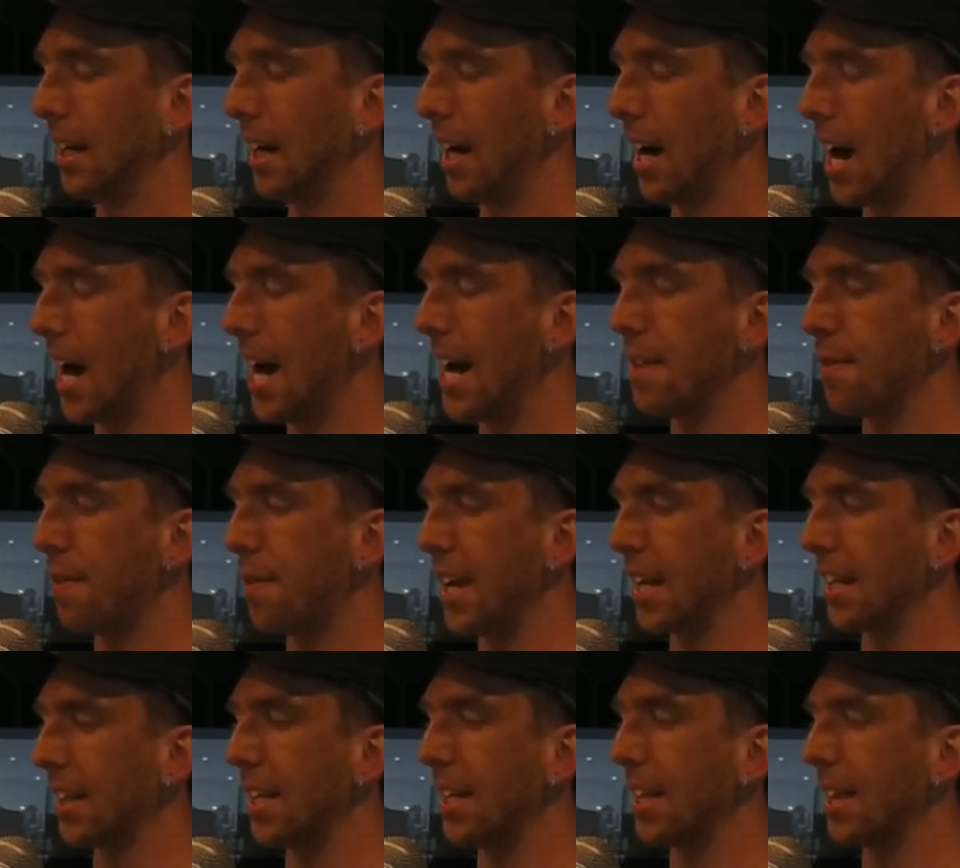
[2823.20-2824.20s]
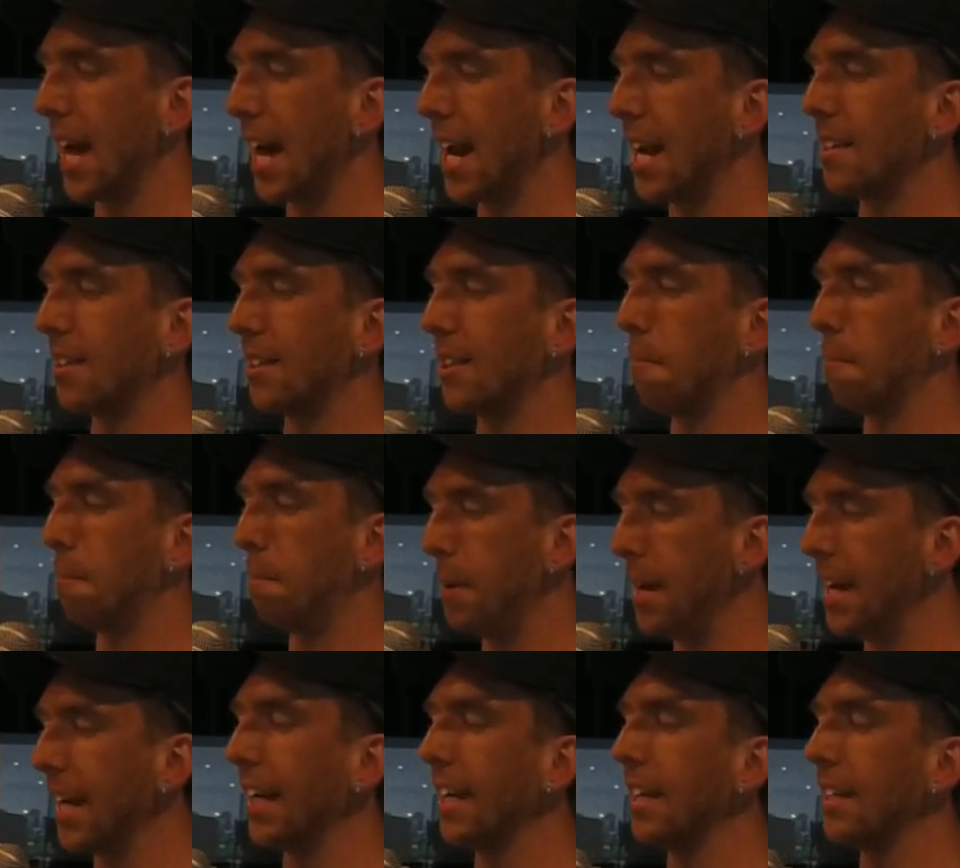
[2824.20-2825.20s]
I think that that is the
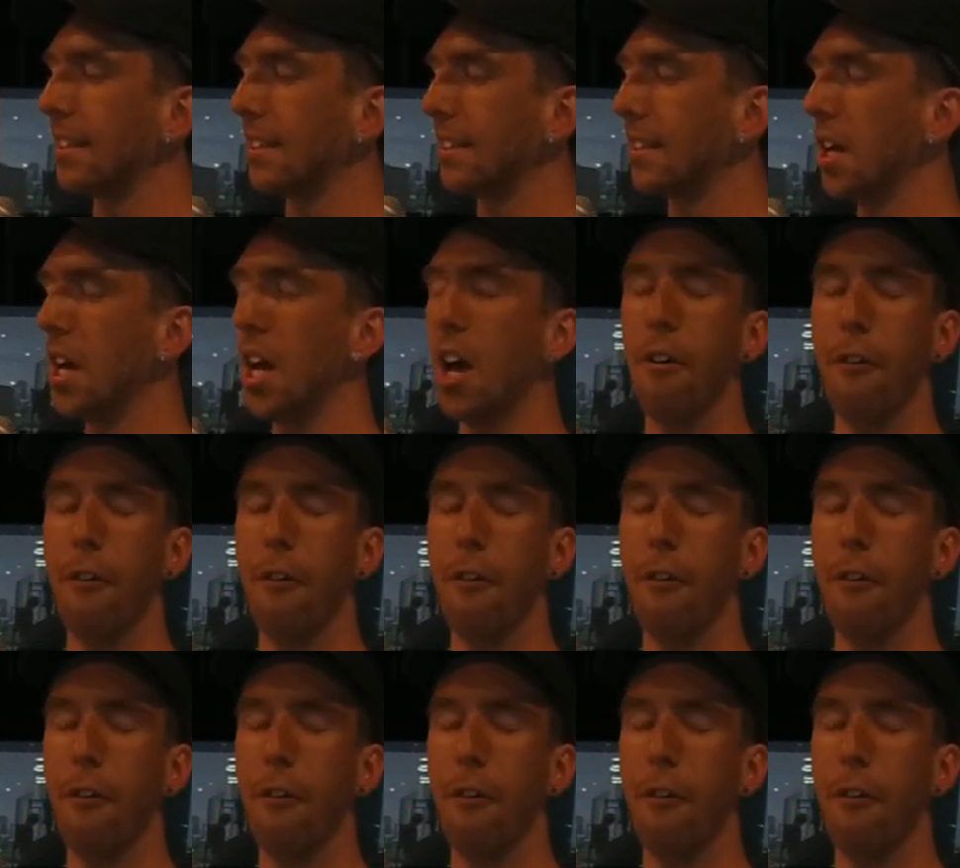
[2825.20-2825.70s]
biggest